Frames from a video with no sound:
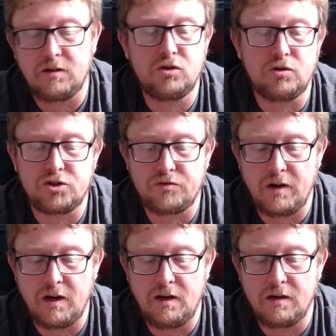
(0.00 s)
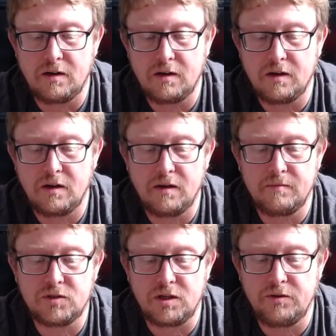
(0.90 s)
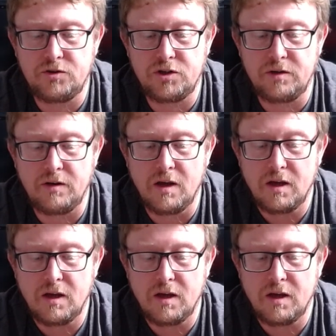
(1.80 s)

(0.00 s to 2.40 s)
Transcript: touchscreen solution,